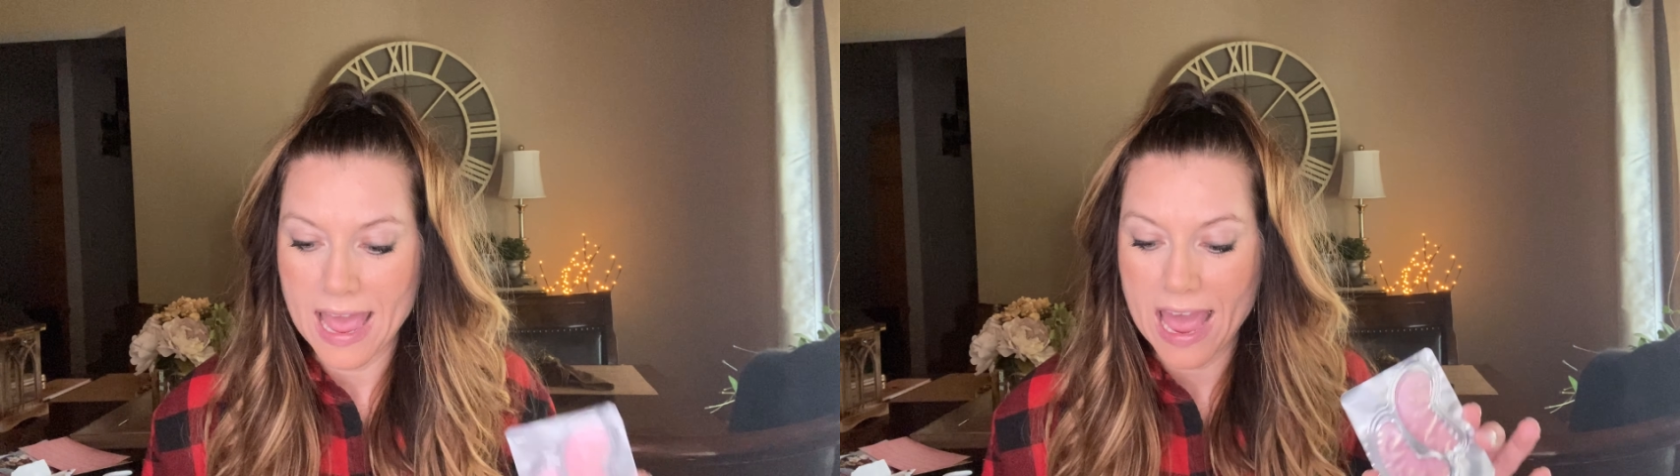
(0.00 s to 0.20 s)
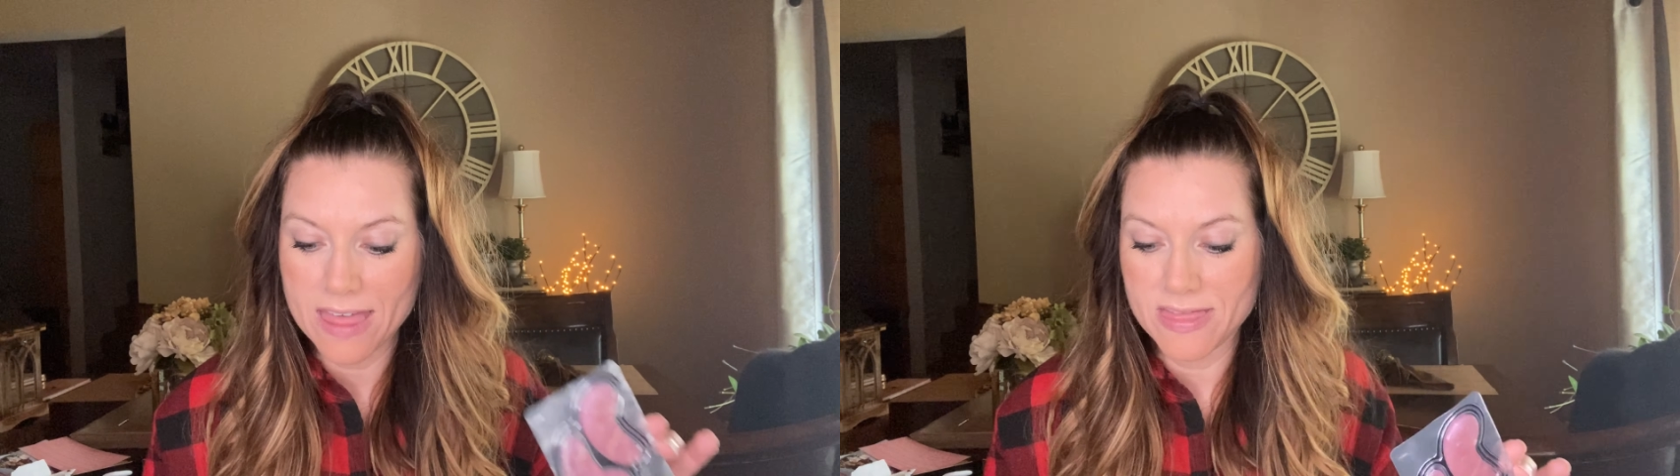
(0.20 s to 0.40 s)

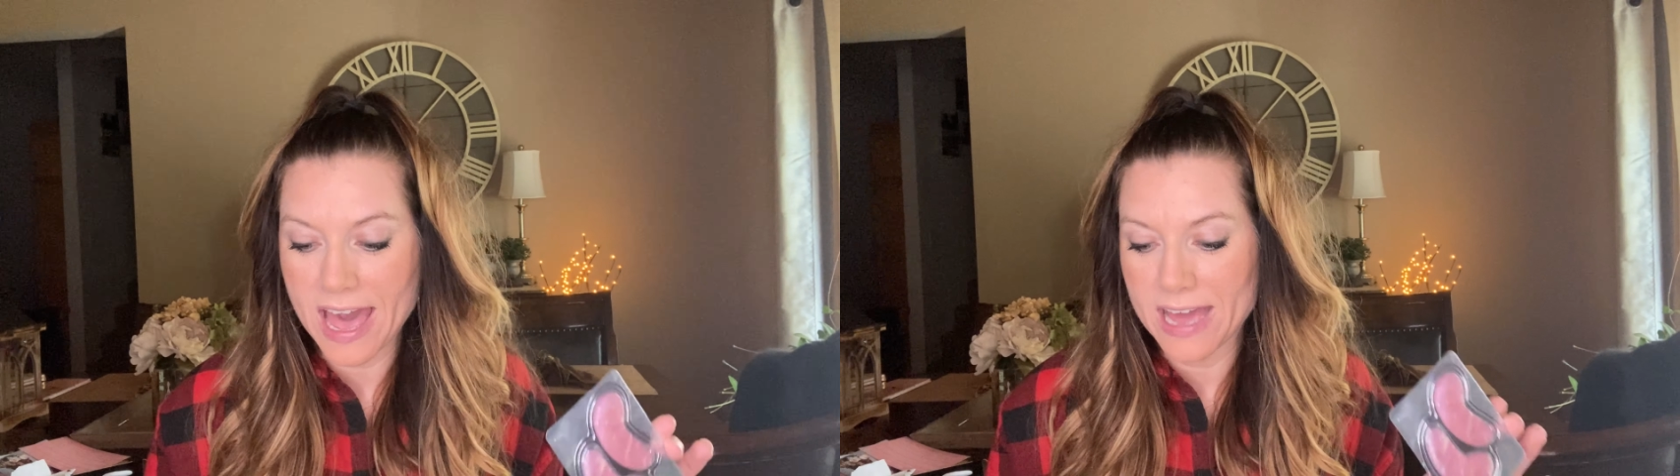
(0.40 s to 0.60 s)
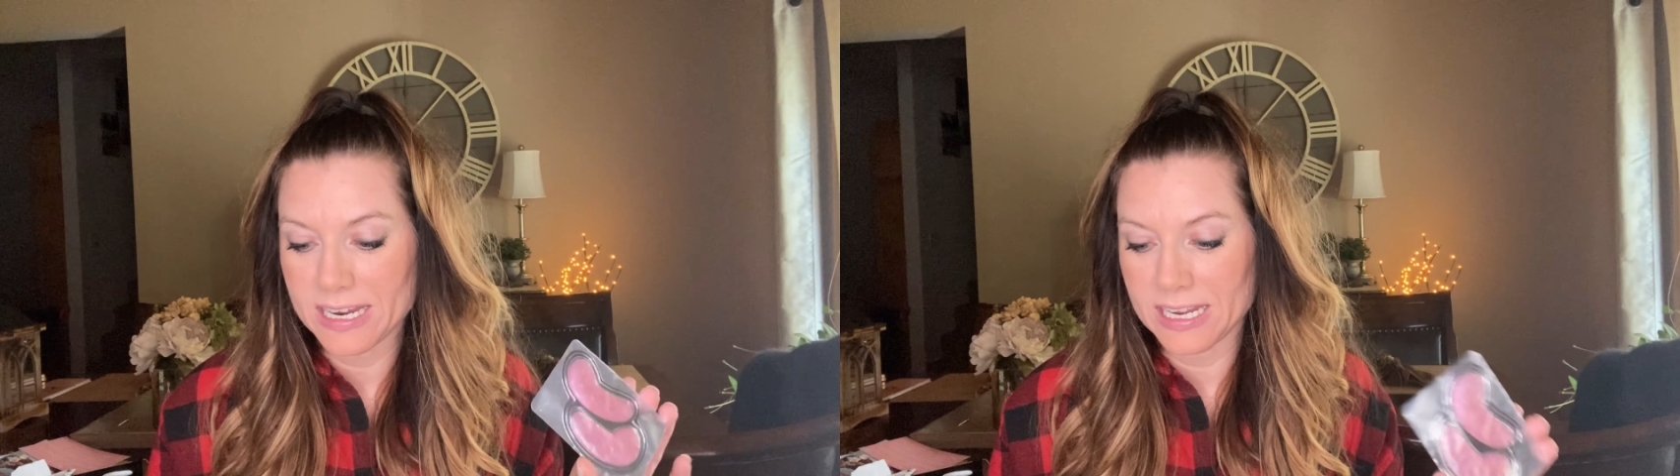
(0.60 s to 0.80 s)
And
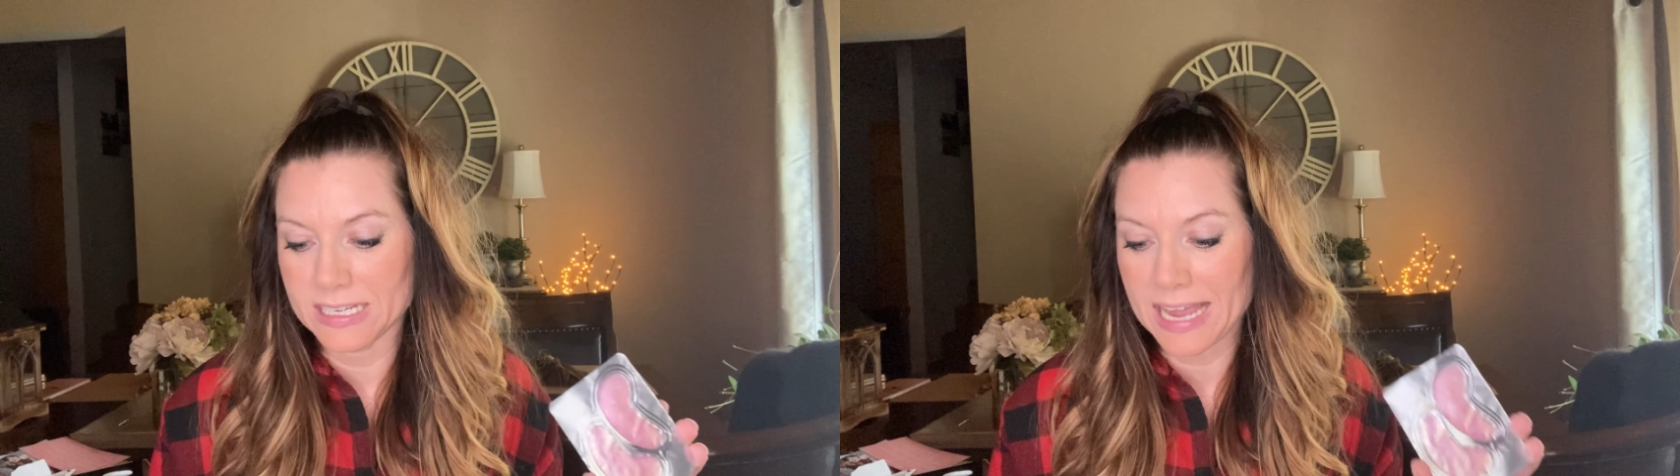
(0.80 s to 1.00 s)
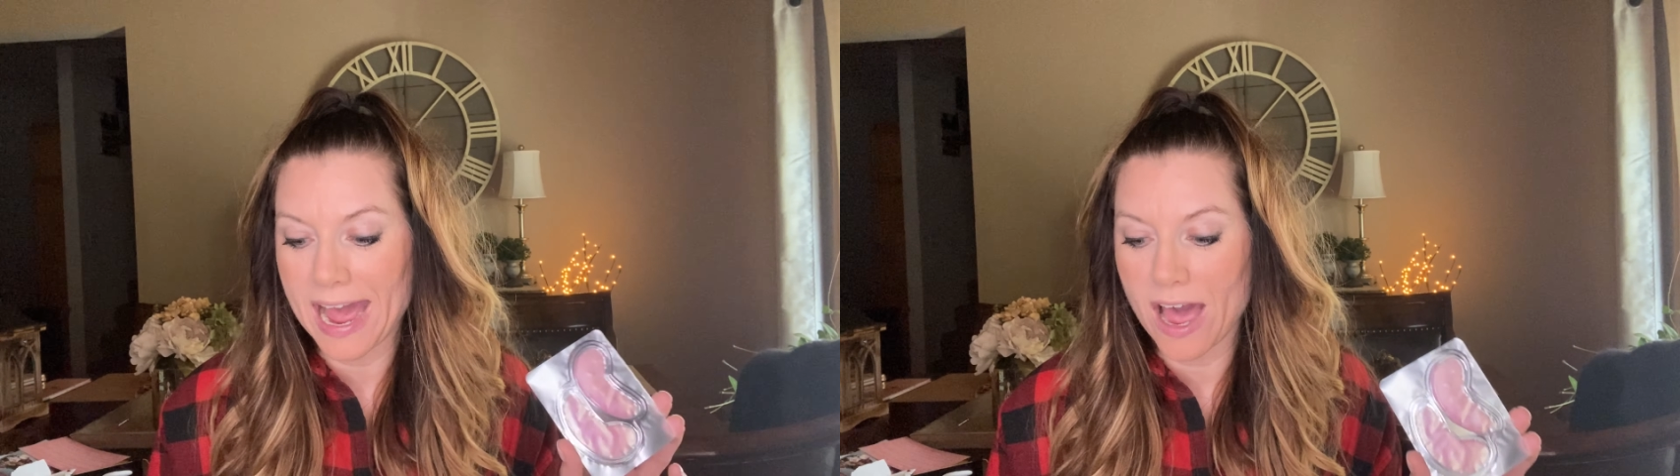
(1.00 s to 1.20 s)
that
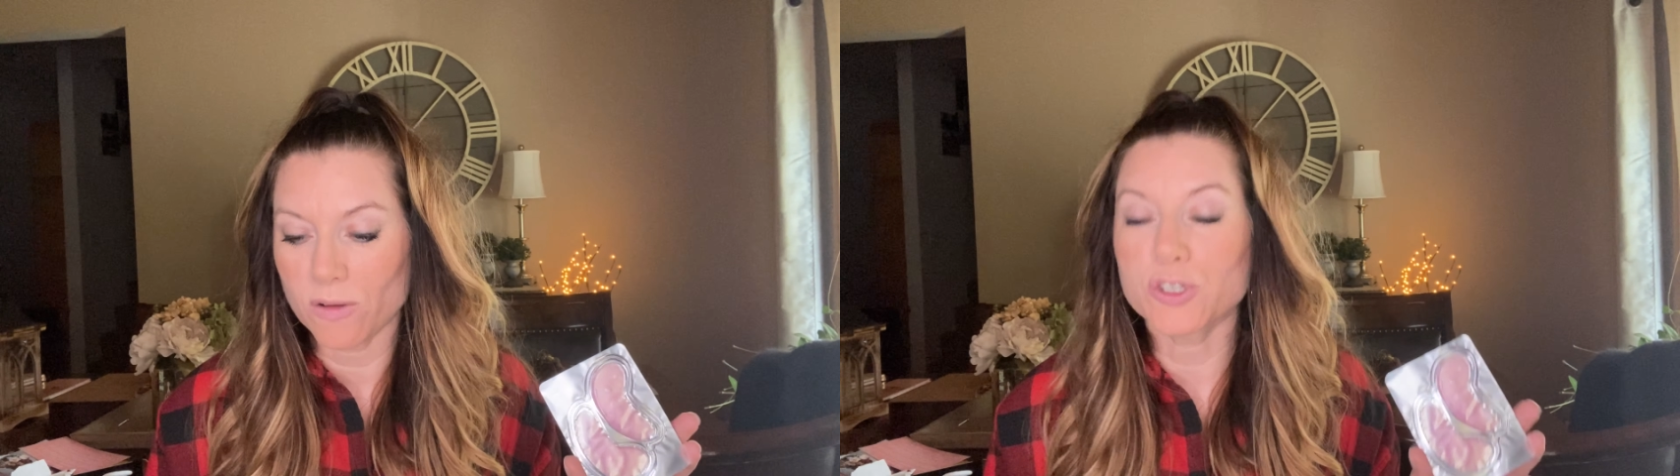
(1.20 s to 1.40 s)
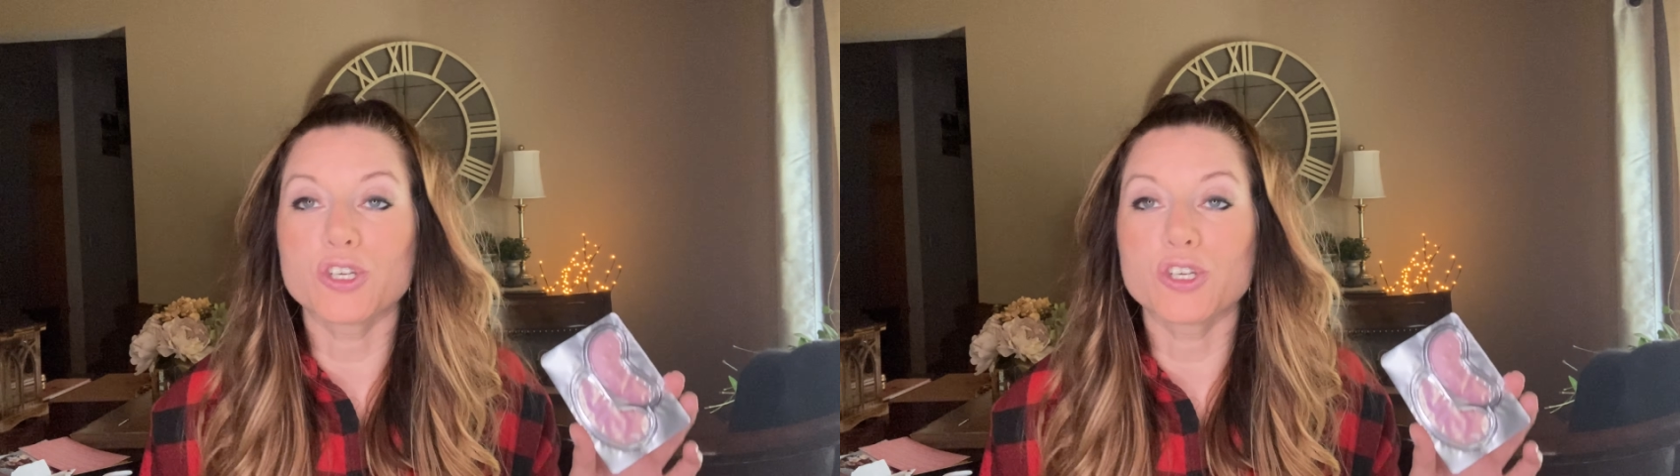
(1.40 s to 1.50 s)
is how